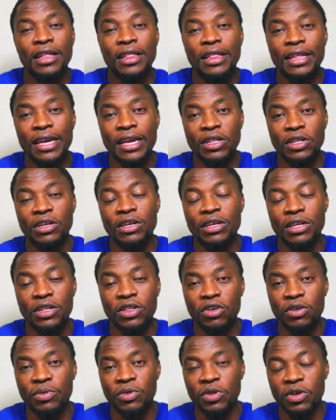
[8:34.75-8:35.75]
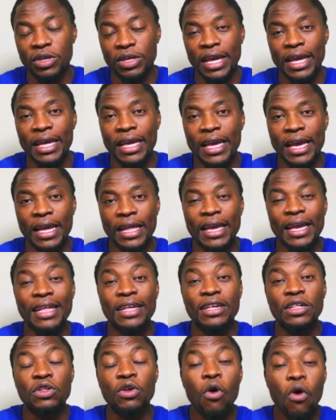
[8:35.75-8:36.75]
Links in the description again. And
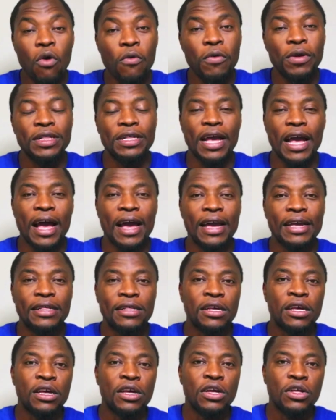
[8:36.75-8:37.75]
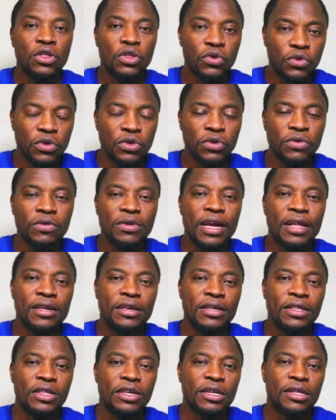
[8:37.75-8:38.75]
as always guys, do your due
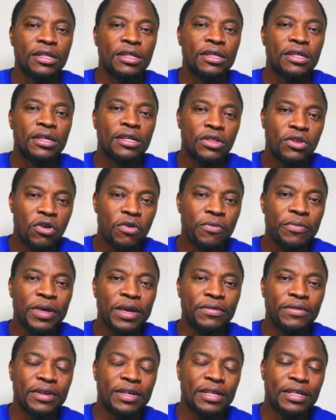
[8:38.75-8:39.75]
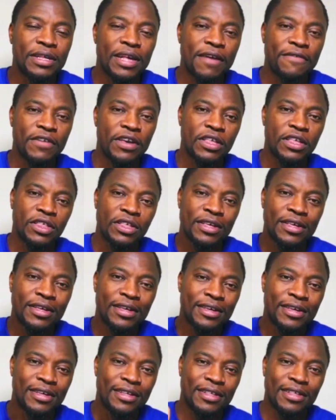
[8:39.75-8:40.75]
diligence. Don't be a greedy savage.
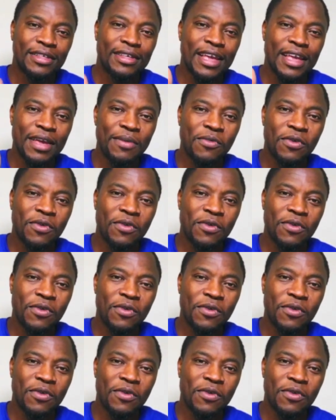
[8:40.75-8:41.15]
Stay